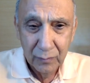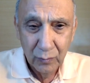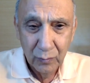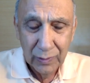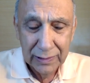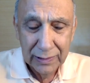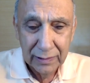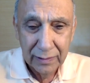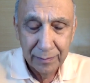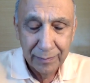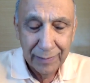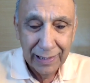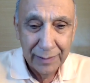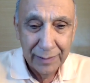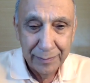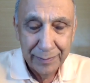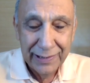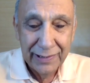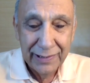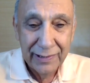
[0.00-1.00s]
What my
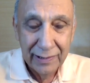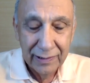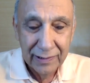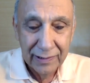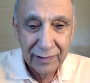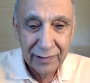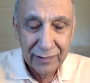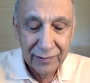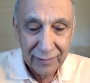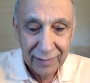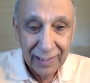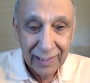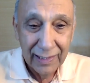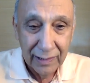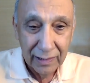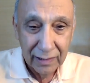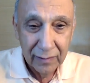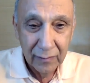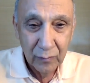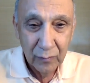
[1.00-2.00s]
being is
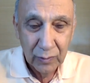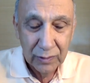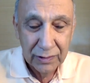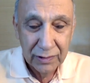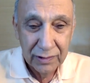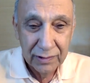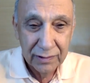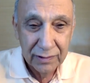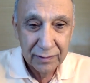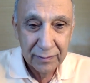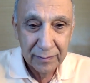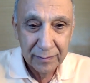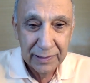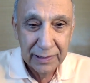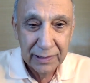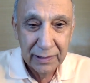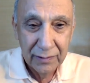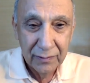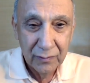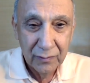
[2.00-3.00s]
like? What does it
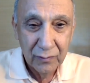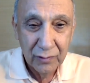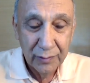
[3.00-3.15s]
mean to